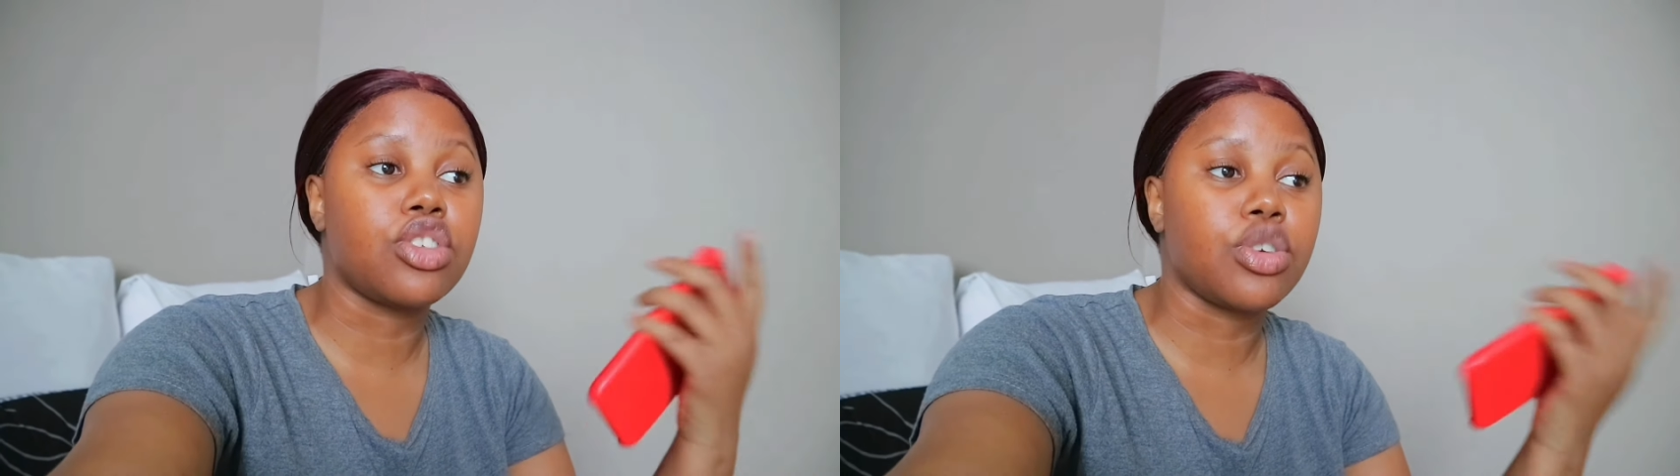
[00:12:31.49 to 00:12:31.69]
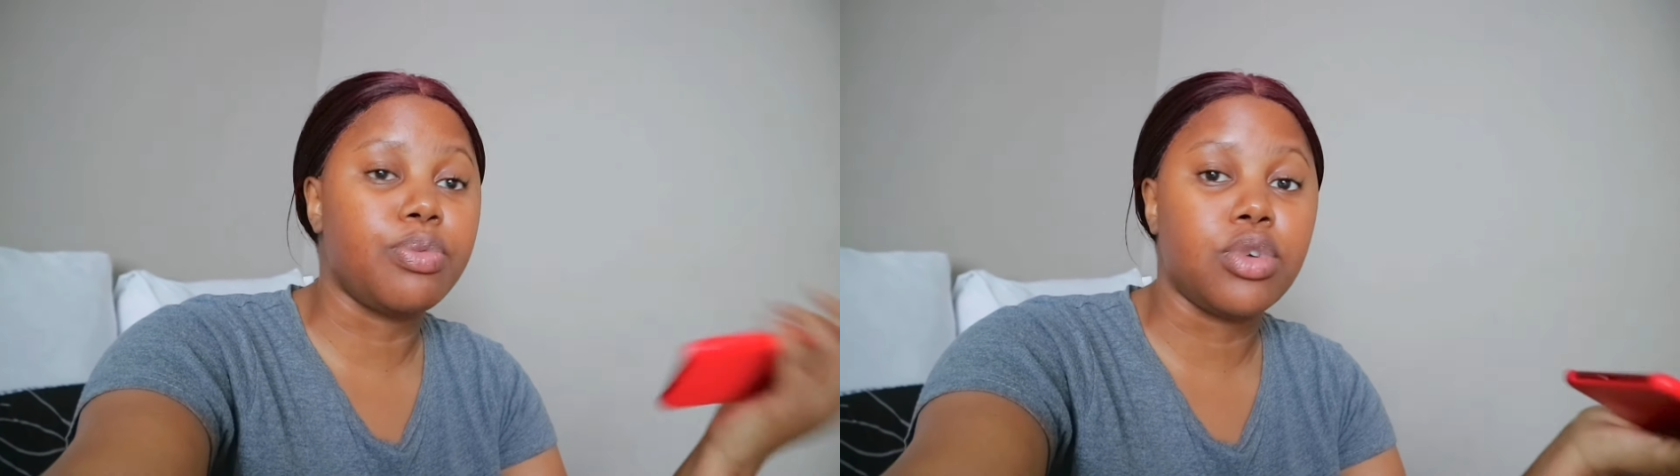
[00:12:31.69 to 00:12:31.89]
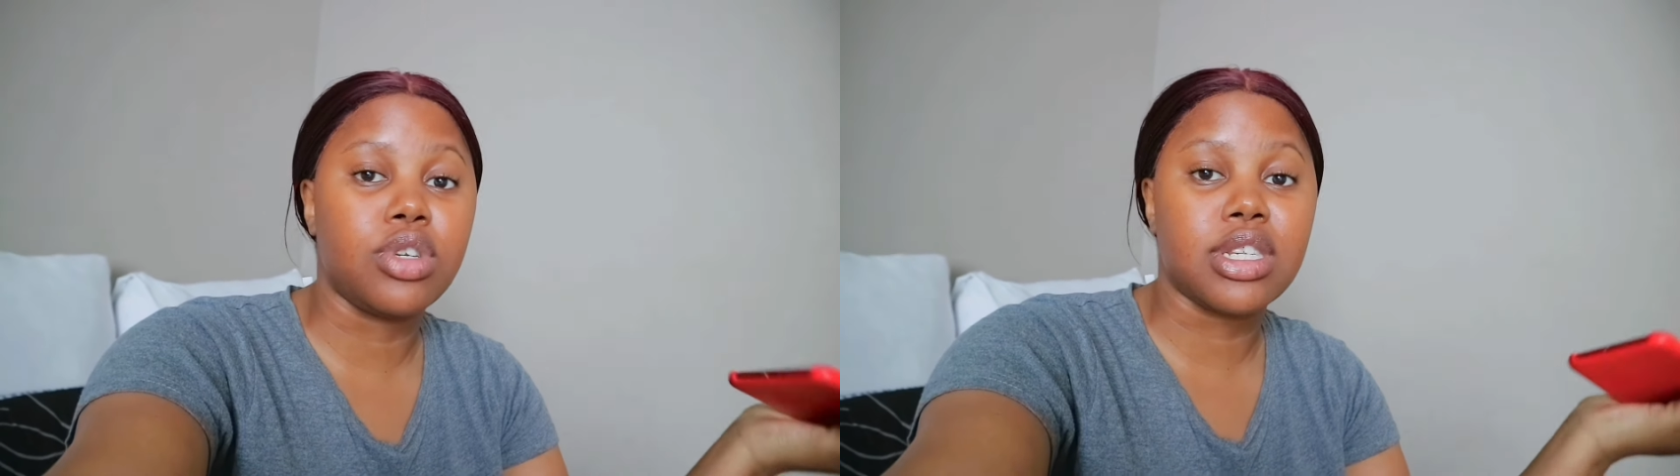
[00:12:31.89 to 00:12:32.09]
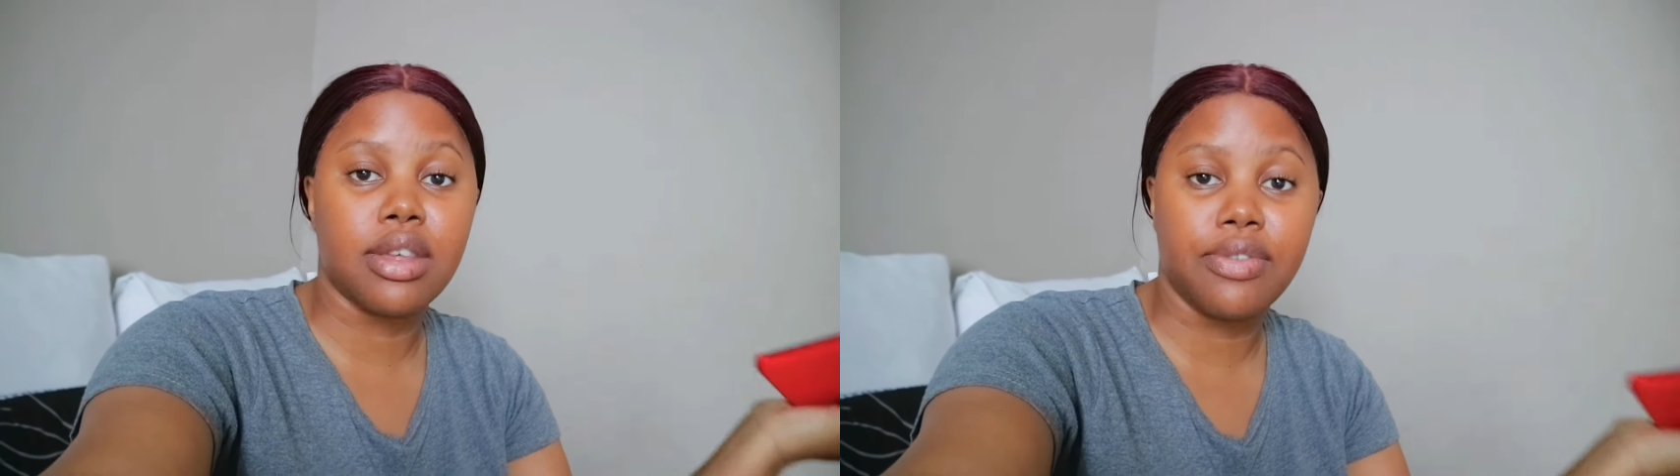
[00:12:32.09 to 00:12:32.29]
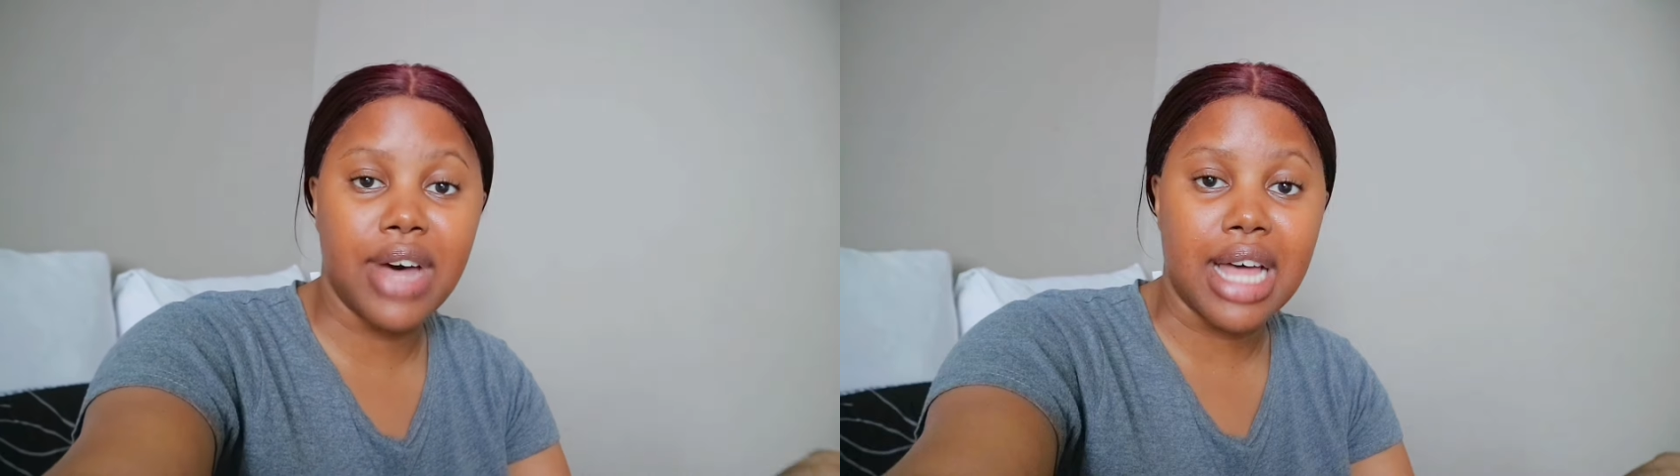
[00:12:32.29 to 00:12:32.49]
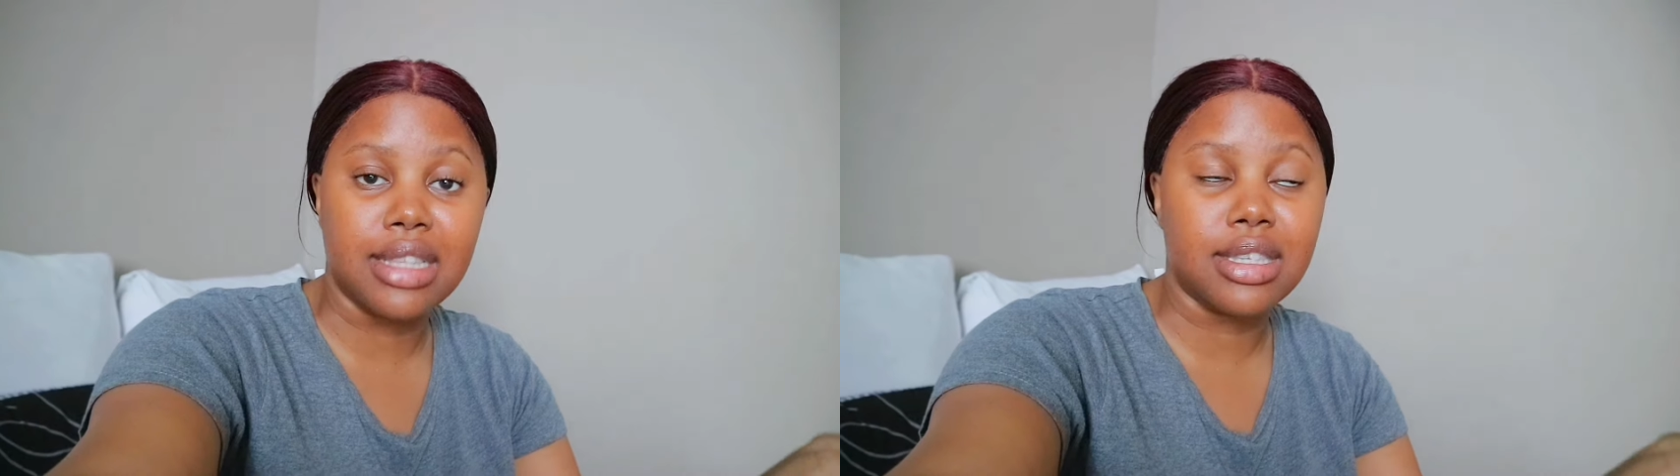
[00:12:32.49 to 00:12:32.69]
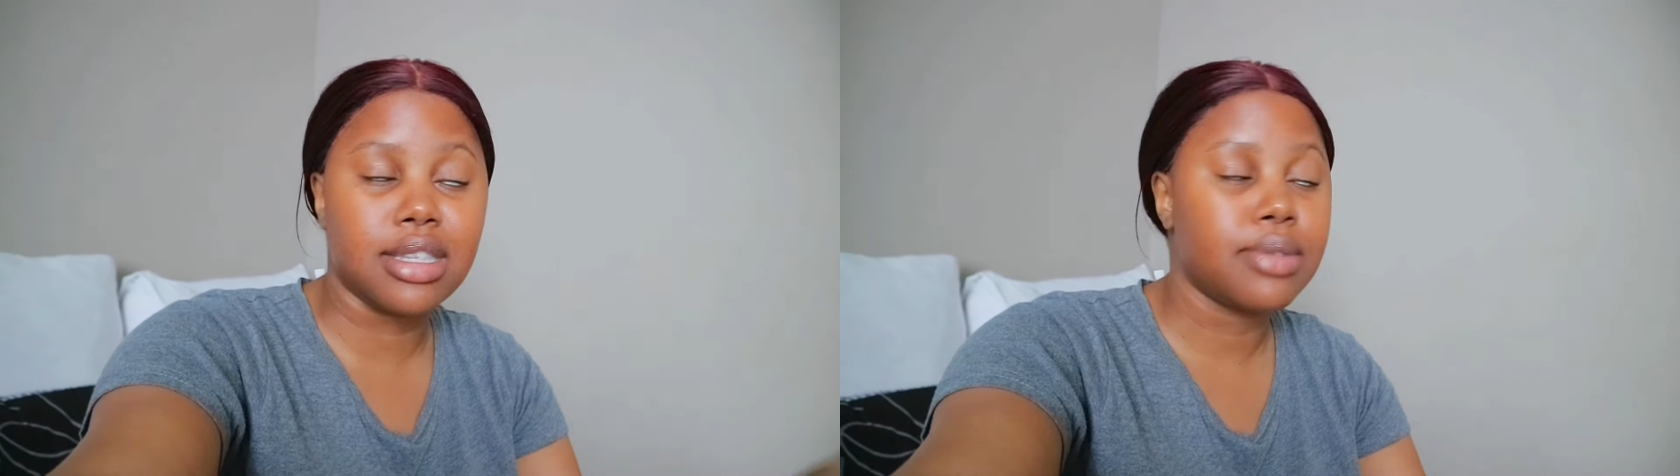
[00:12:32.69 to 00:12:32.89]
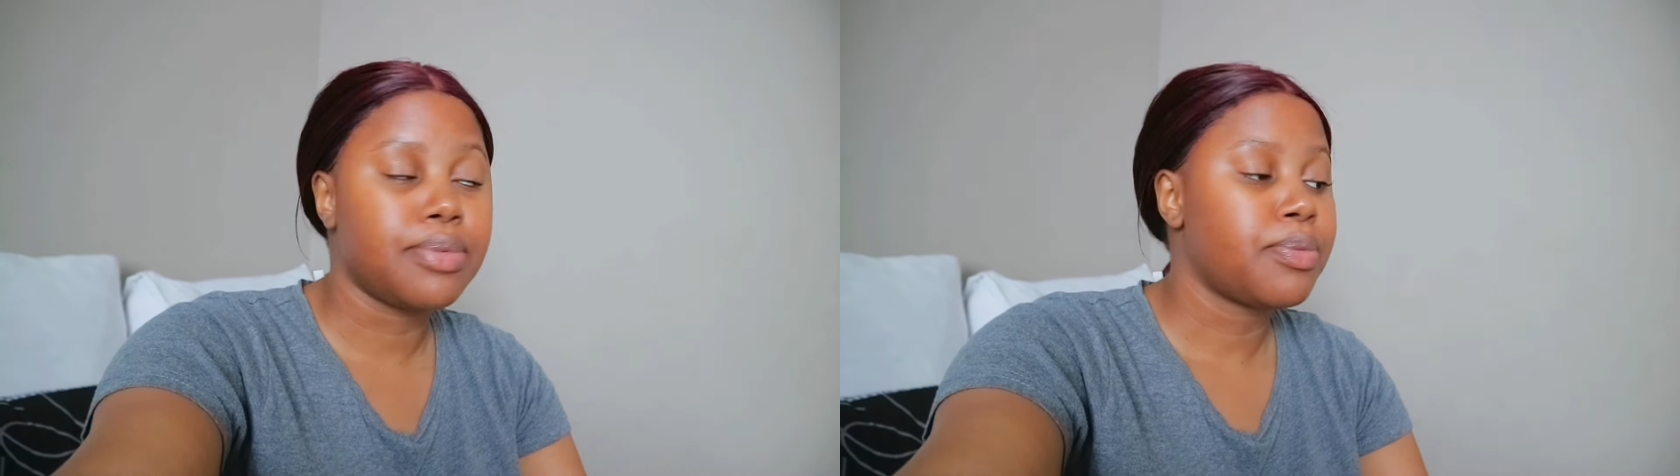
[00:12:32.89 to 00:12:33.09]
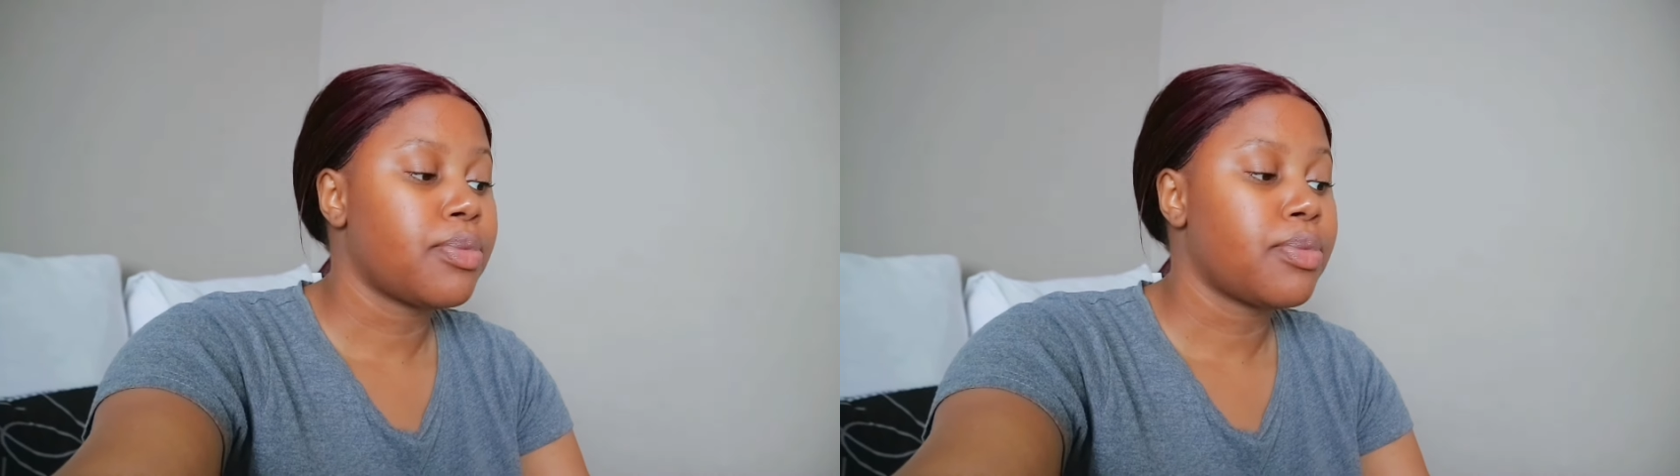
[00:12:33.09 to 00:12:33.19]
distribute the funds